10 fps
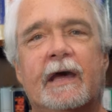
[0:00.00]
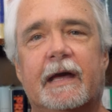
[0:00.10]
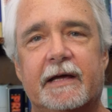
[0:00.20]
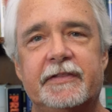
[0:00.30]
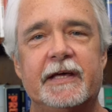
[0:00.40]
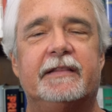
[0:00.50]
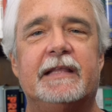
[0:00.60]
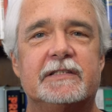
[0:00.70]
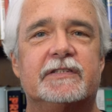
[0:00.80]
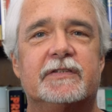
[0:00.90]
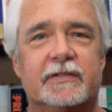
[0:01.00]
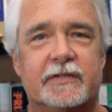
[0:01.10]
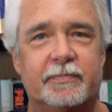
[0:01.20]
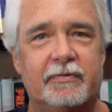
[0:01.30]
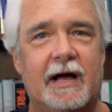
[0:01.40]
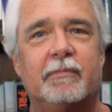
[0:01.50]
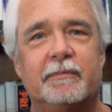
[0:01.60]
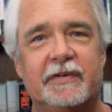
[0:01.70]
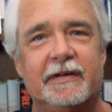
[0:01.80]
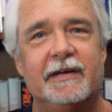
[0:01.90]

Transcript: And I think that's the problem